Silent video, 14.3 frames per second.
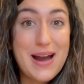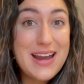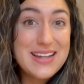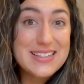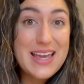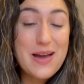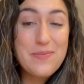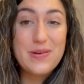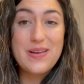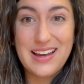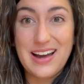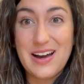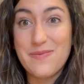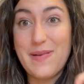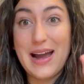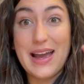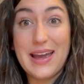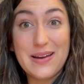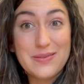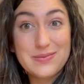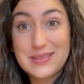example of
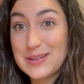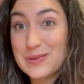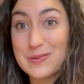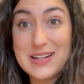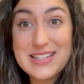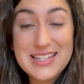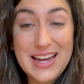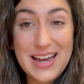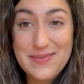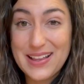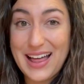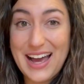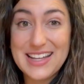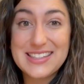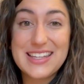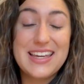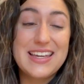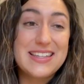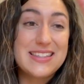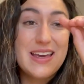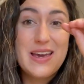my one-time class
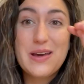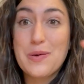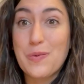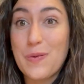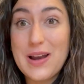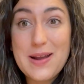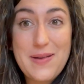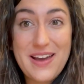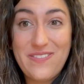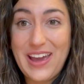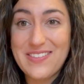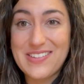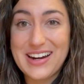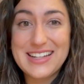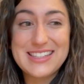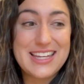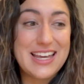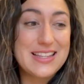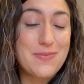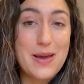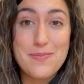is one of my favorites.
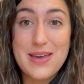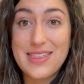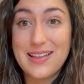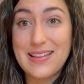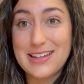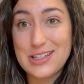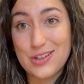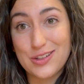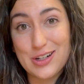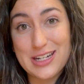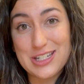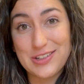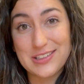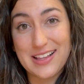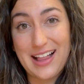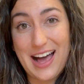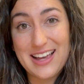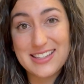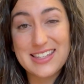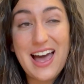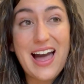It's my mythological creatures
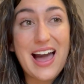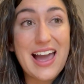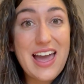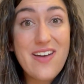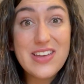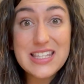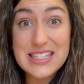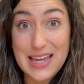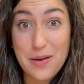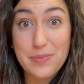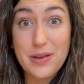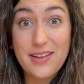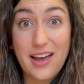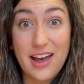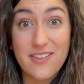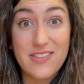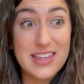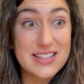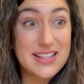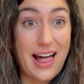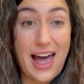class. I have a sample of
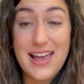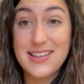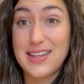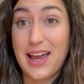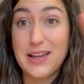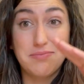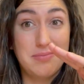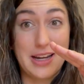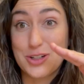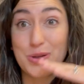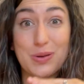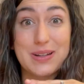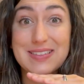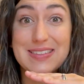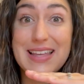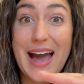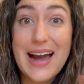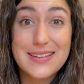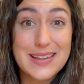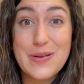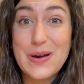this class. I, I show you
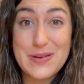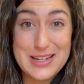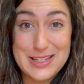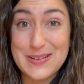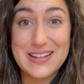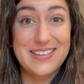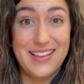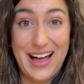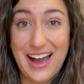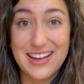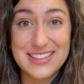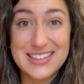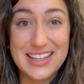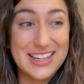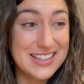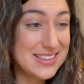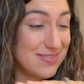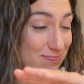exactly what we do in class. It,